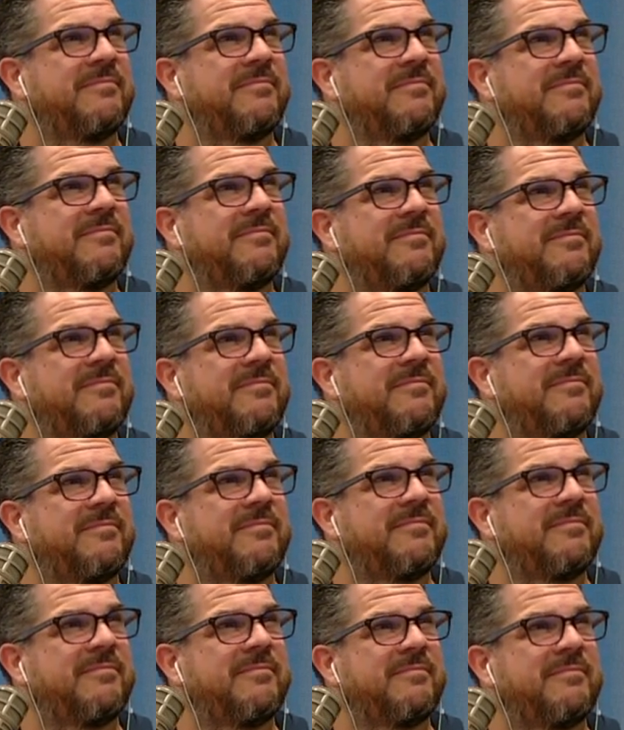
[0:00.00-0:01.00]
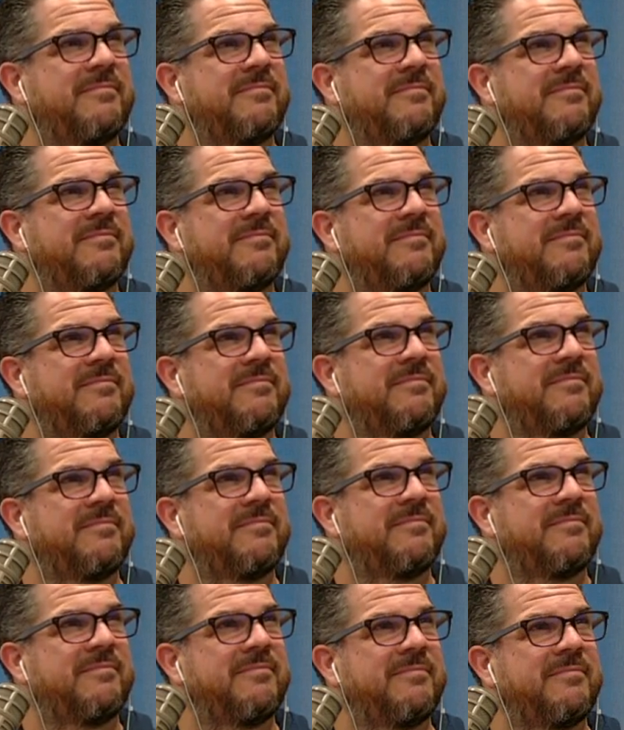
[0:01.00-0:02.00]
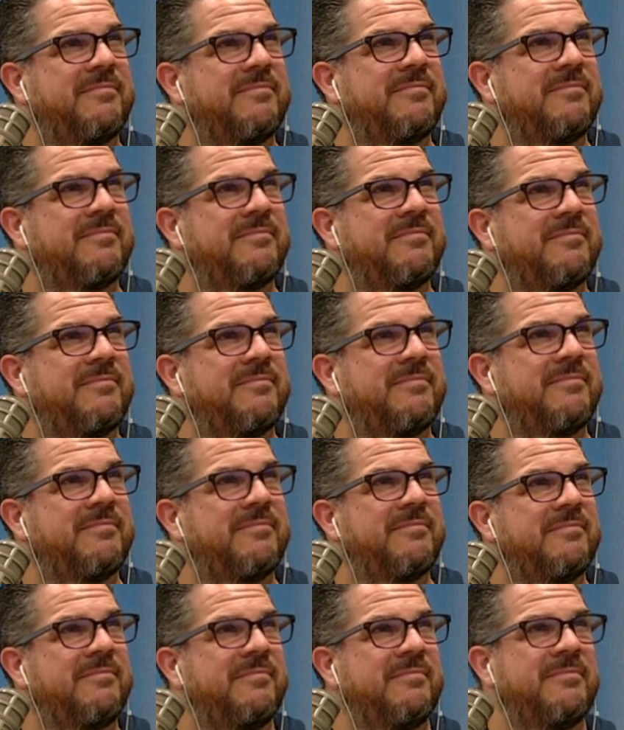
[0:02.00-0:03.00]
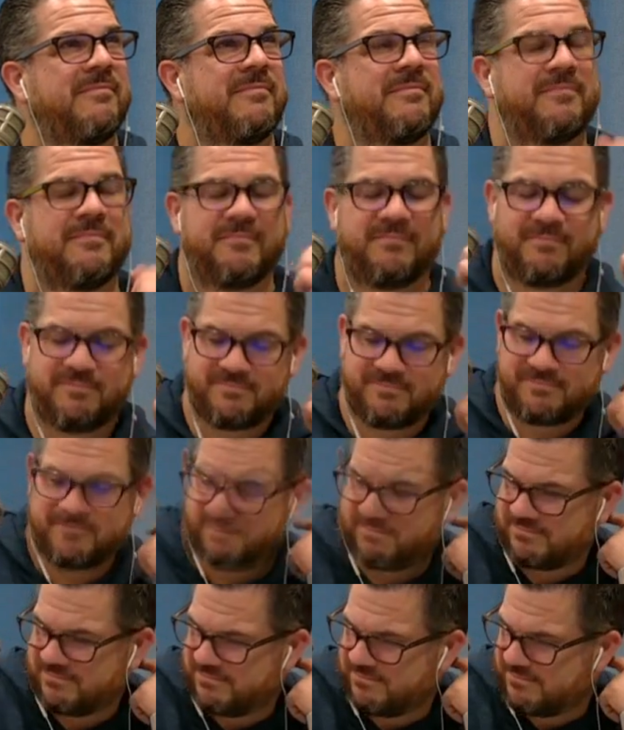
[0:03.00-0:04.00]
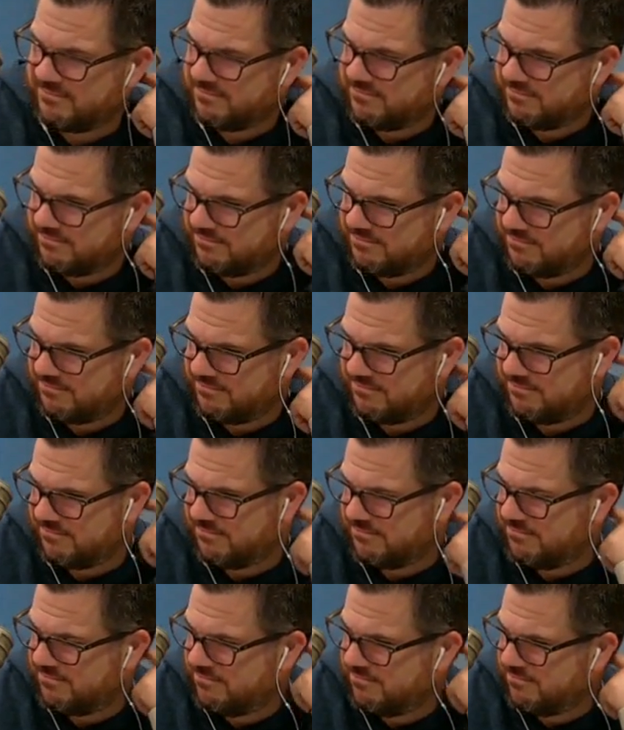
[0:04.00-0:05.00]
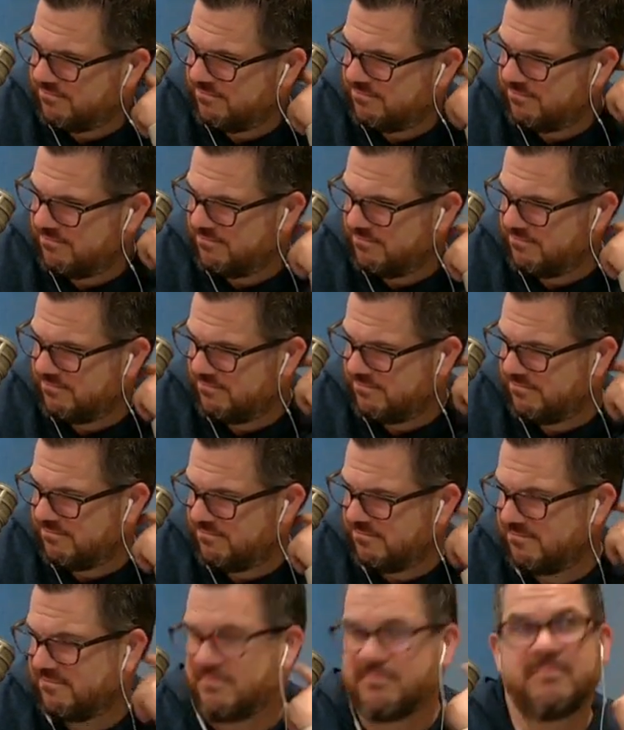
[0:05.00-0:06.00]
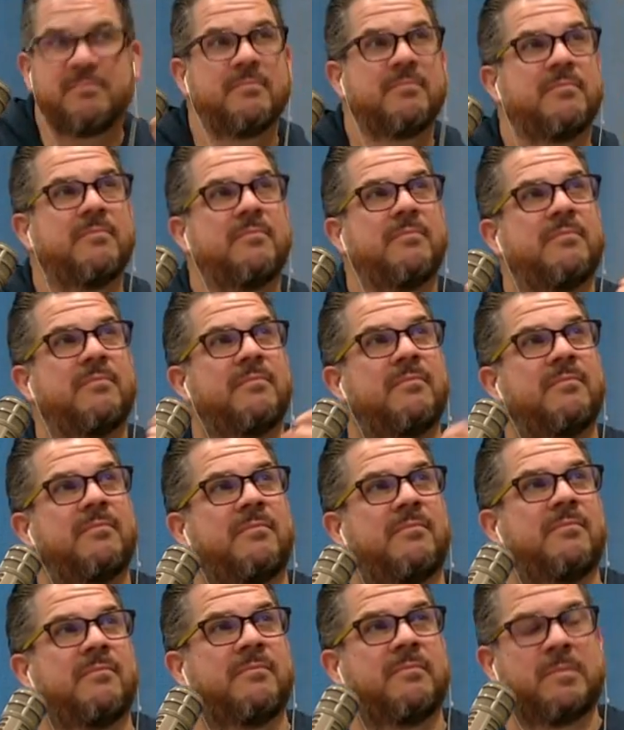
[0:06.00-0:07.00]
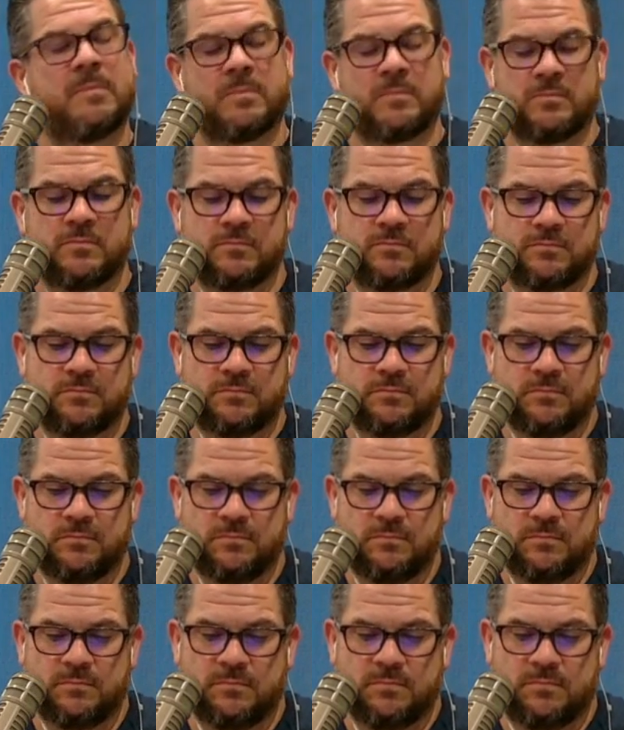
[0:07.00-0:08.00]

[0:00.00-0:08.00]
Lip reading: The person shown says nothing.